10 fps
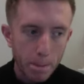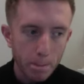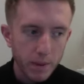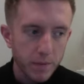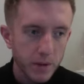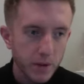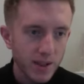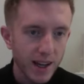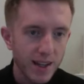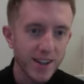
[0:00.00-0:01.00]
it feels
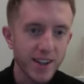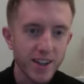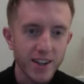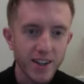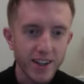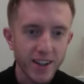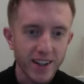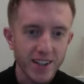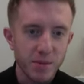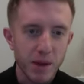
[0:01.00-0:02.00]
less like you're like
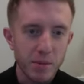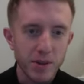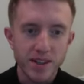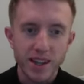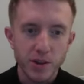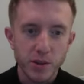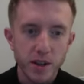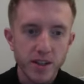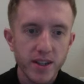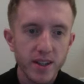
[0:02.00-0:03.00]
a spammy
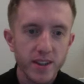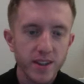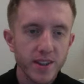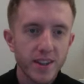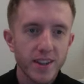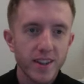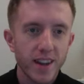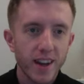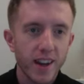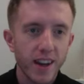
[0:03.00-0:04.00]
salesperson.
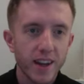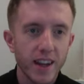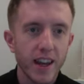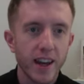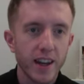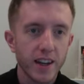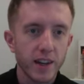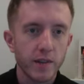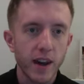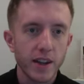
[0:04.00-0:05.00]
And that
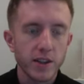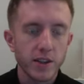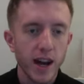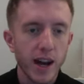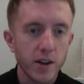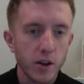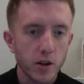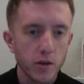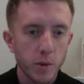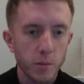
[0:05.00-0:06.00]
if I
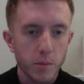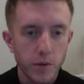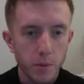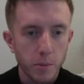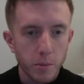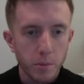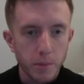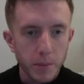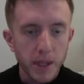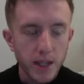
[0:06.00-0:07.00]
know from
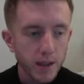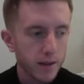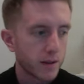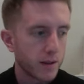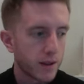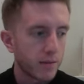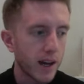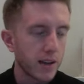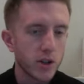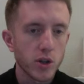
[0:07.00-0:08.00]
me, if
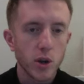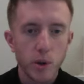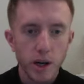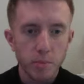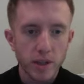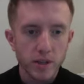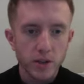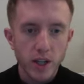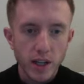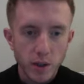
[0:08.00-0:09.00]
I show up and
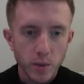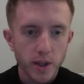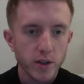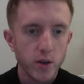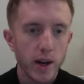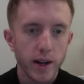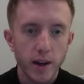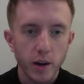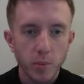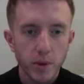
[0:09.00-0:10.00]
genuinely try to
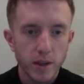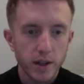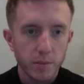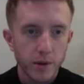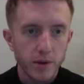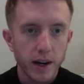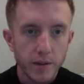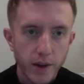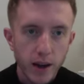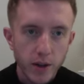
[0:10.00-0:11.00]
help and
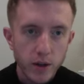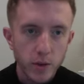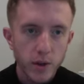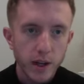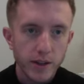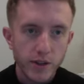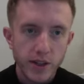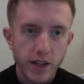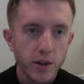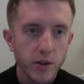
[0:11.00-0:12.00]
provide value and
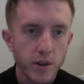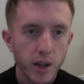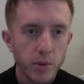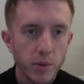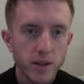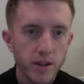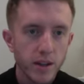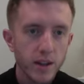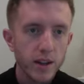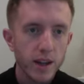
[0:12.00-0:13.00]
just hit those numbers,
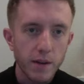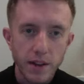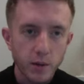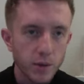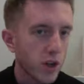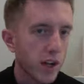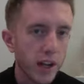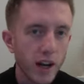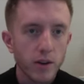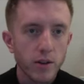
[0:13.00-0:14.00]
everything will shake
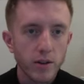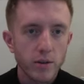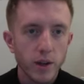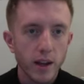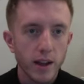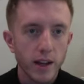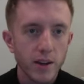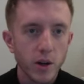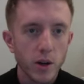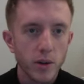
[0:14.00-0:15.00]
out, right? Like I
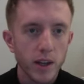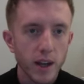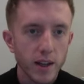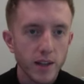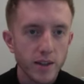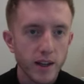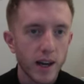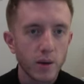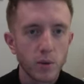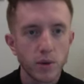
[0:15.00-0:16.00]
know in the end,
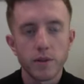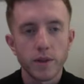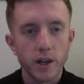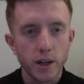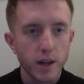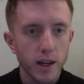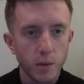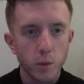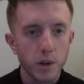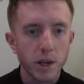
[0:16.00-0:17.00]
I will convert, I
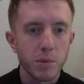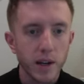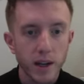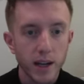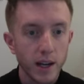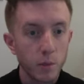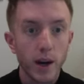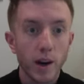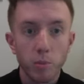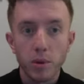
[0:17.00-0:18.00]
will make money, and I will
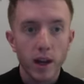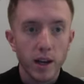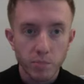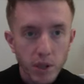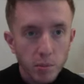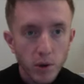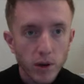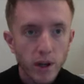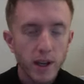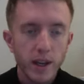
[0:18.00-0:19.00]
help a lot of people
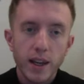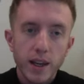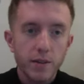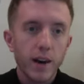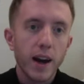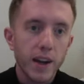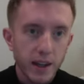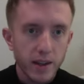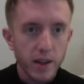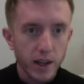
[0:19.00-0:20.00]
if I
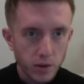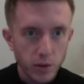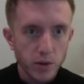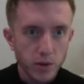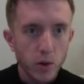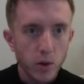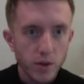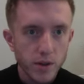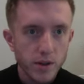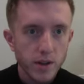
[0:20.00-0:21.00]
hit those
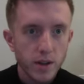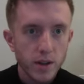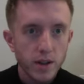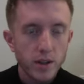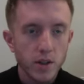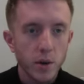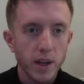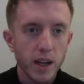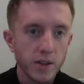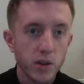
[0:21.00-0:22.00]
goals. So
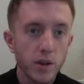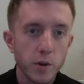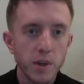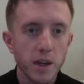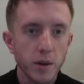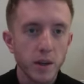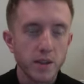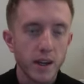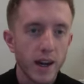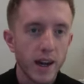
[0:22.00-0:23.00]
it's good for me
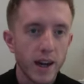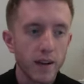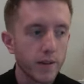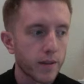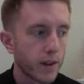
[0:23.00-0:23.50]
because I have